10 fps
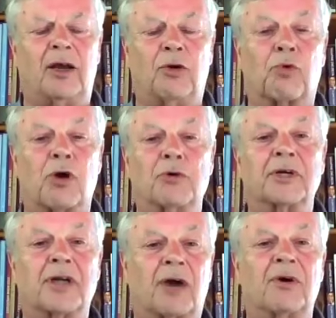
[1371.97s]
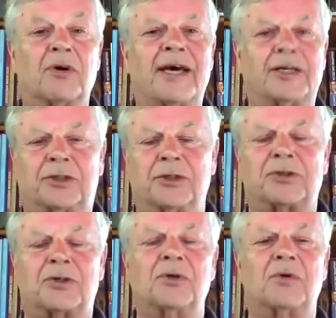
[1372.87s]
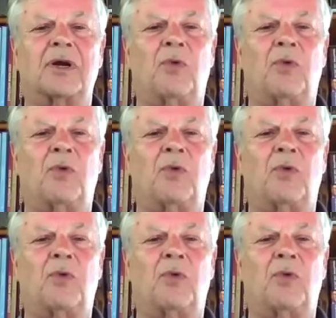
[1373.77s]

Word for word: eroded our own national security